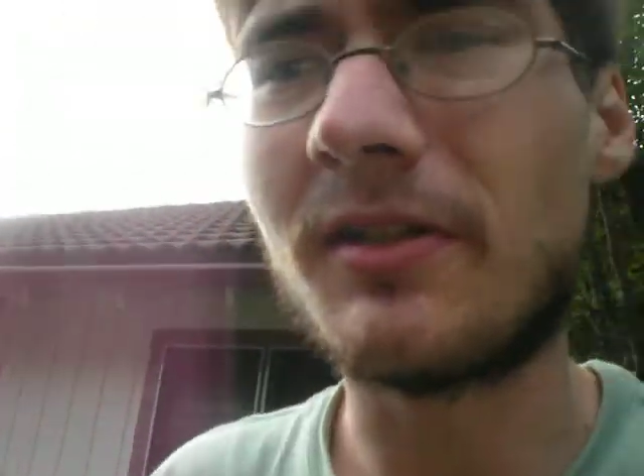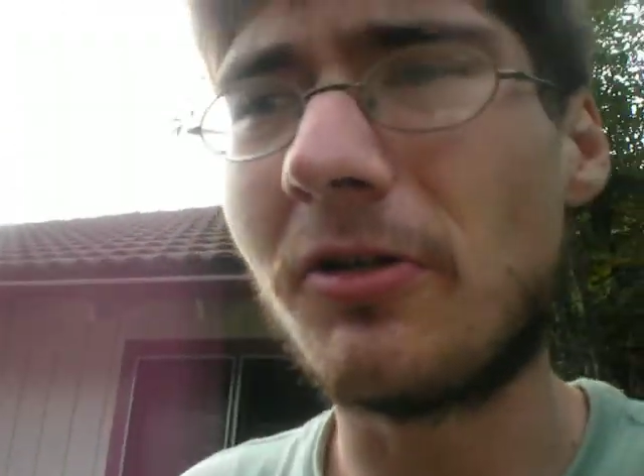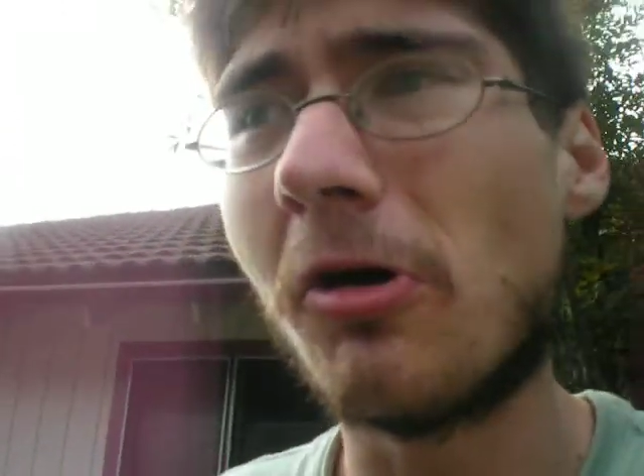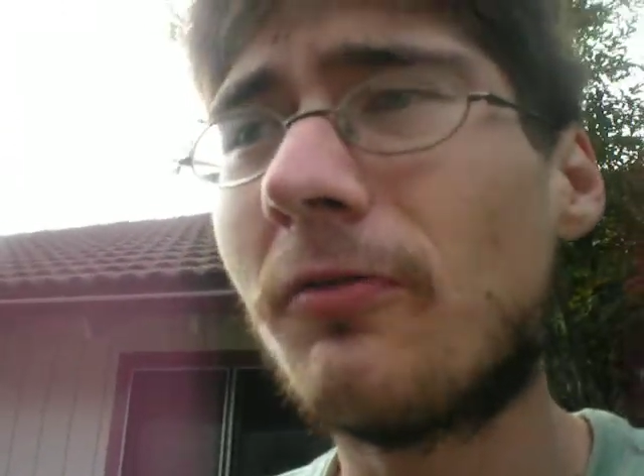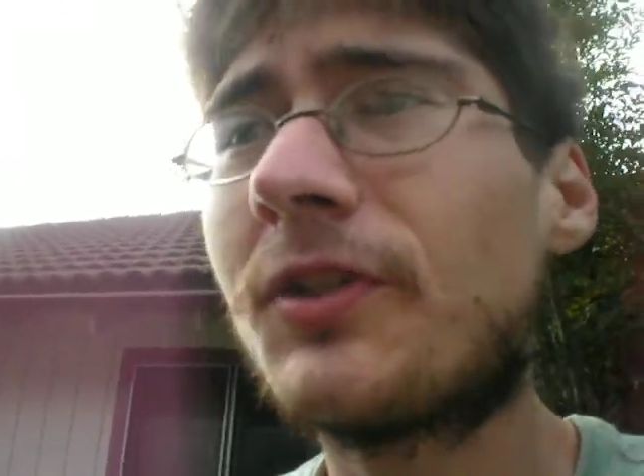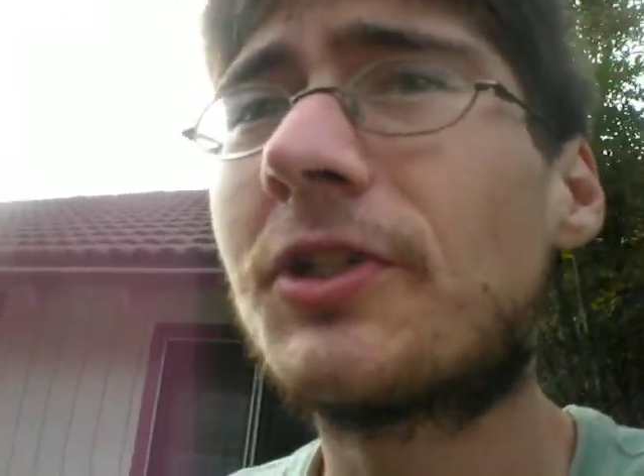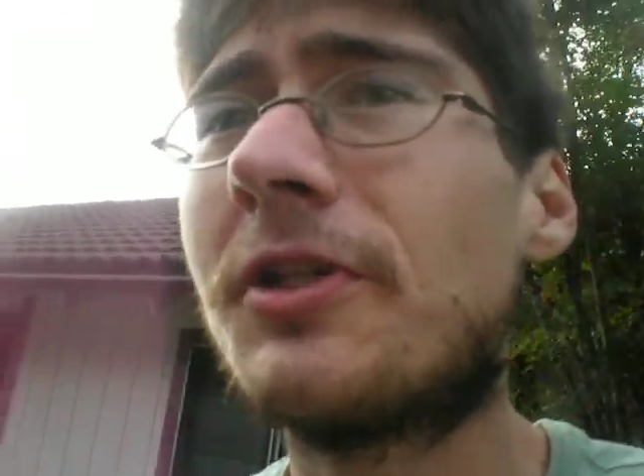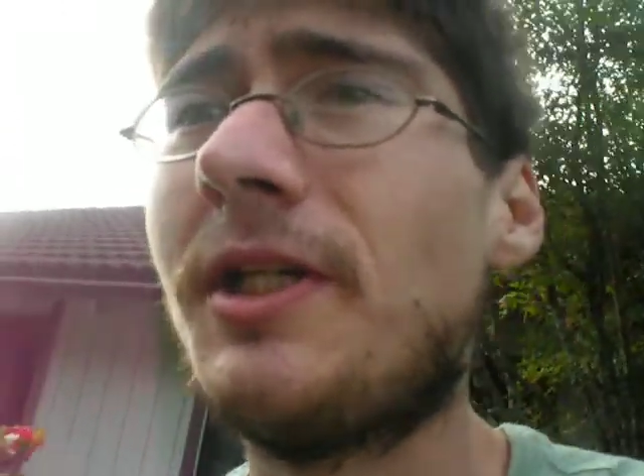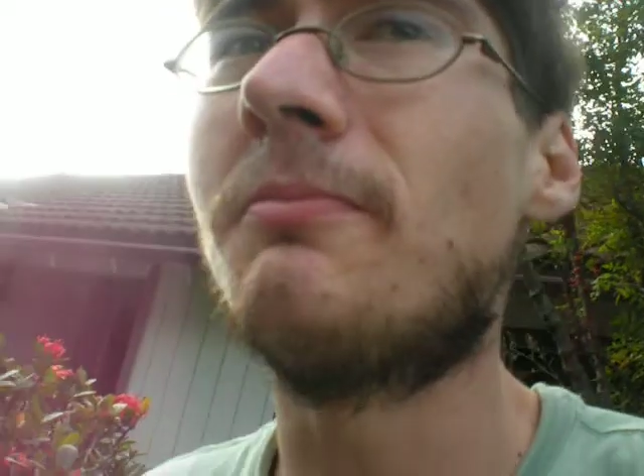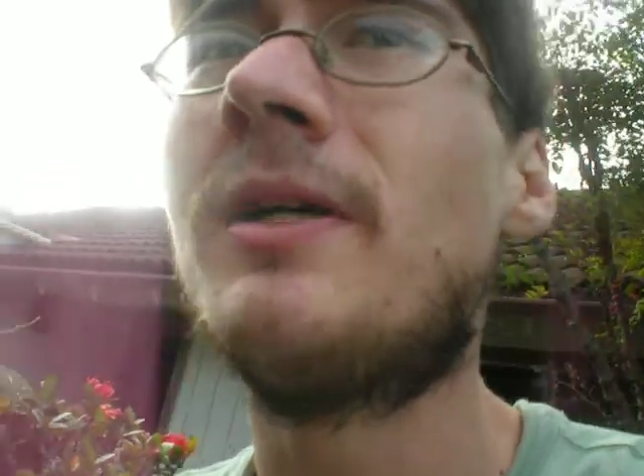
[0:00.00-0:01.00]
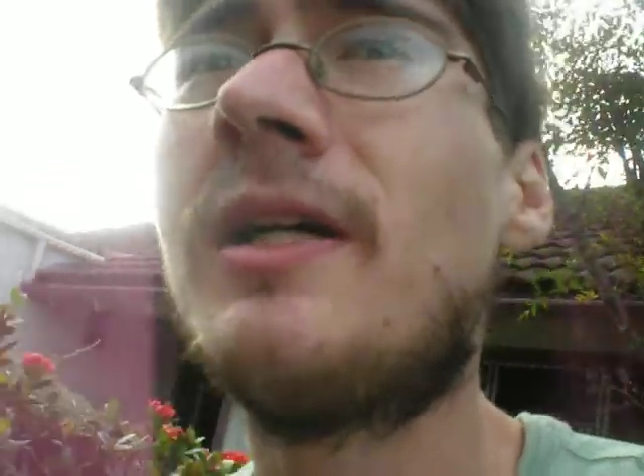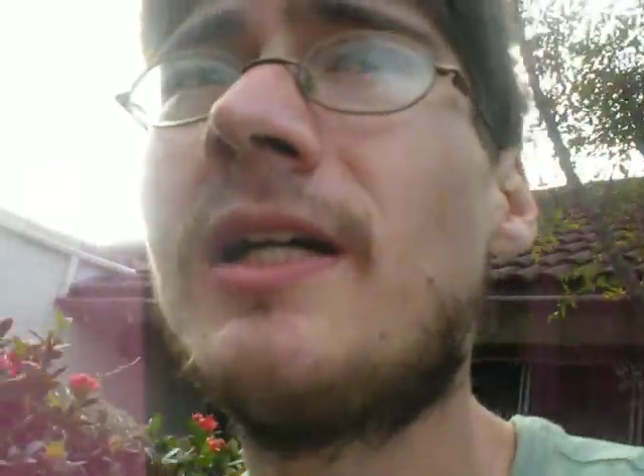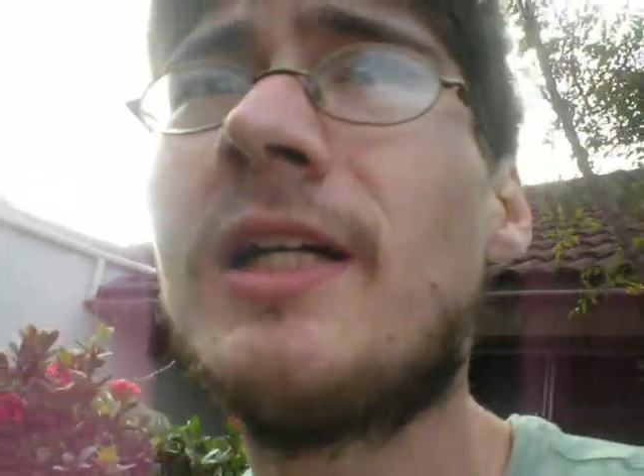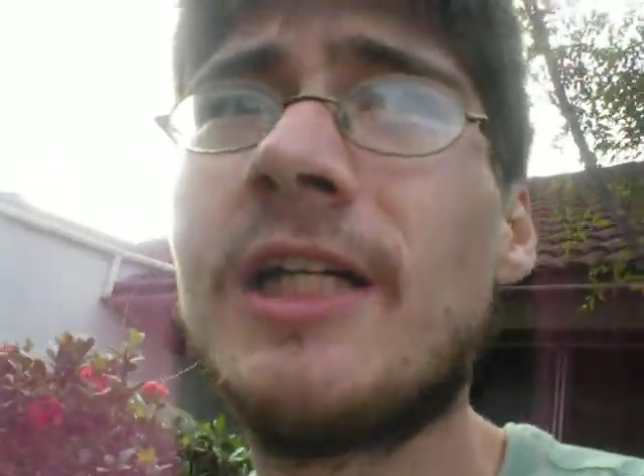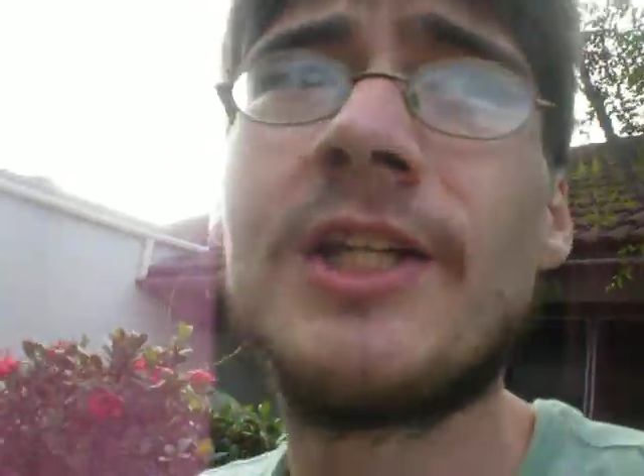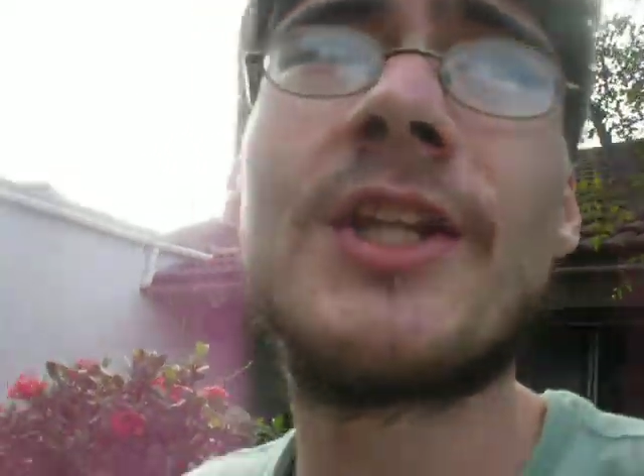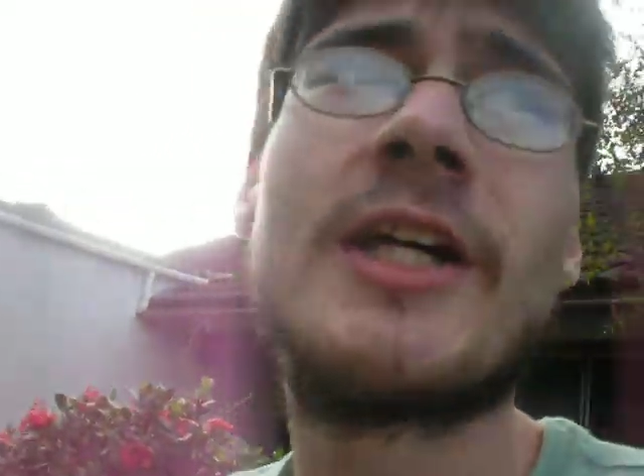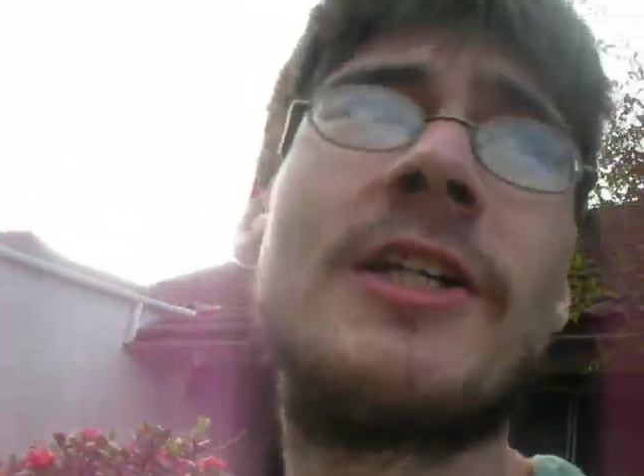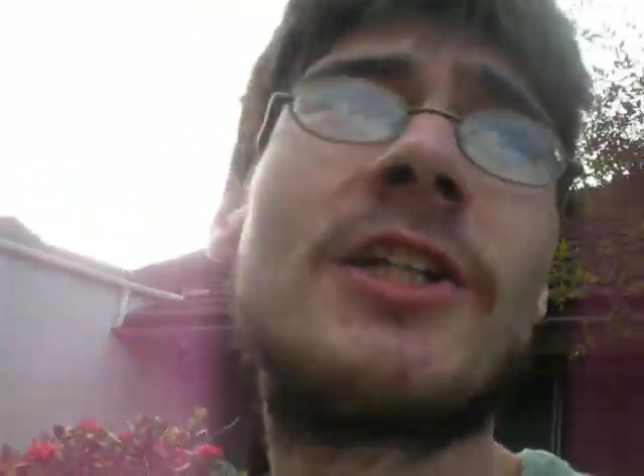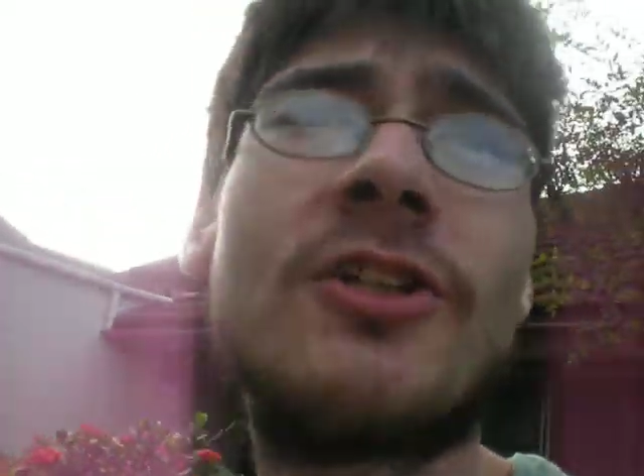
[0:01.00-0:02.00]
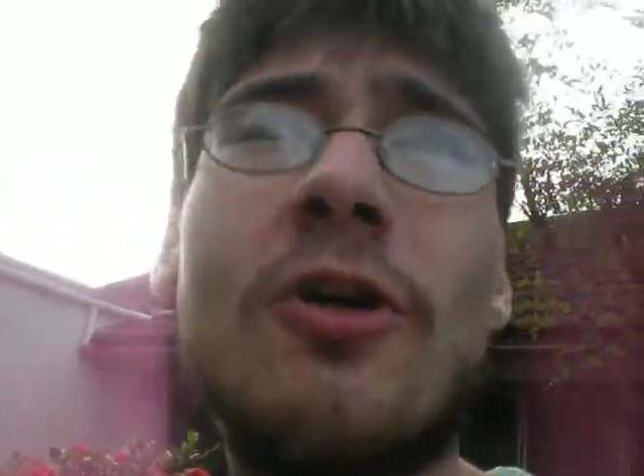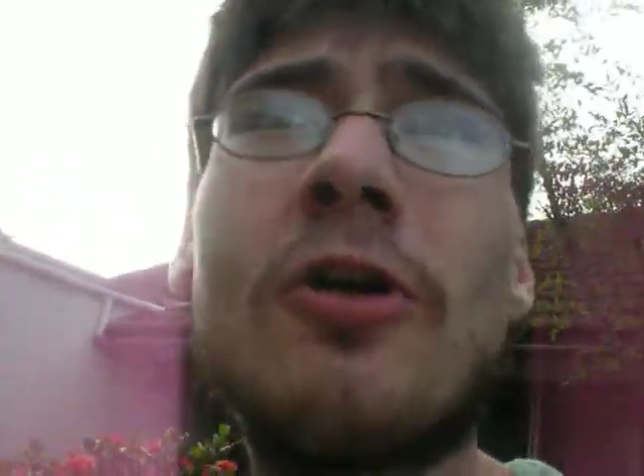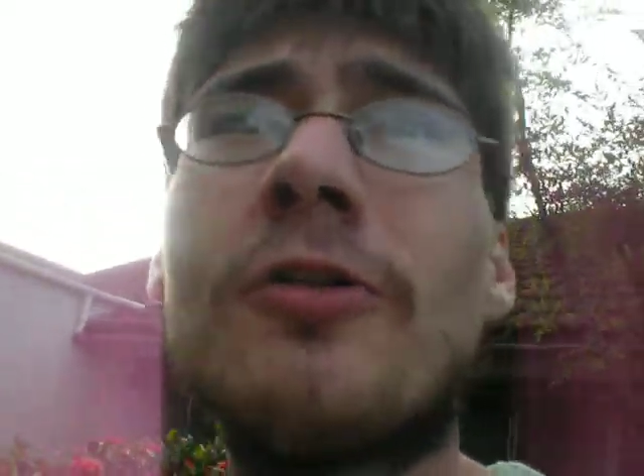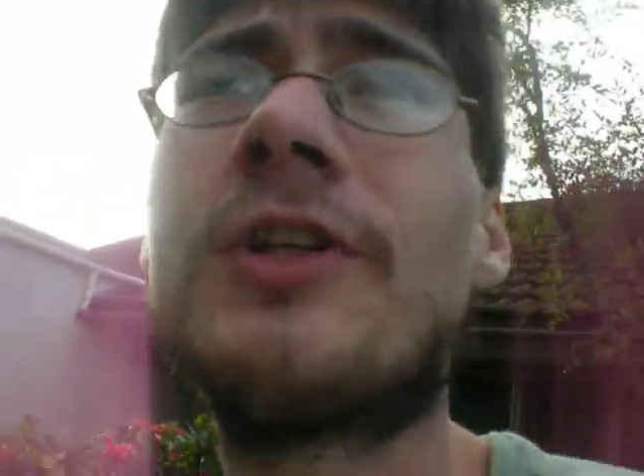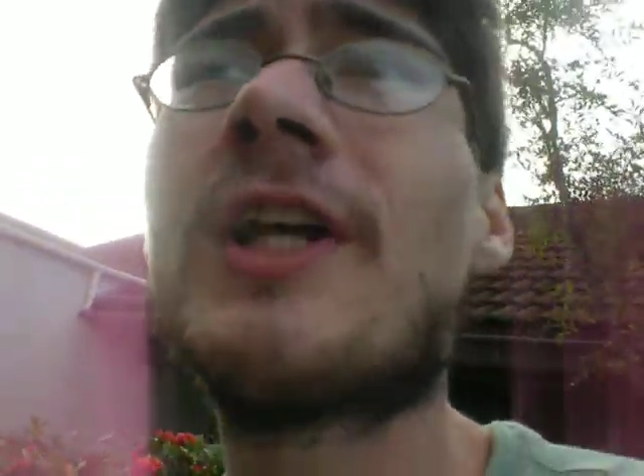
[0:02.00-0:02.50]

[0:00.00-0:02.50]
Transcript: the Gulf Stream that has stalled,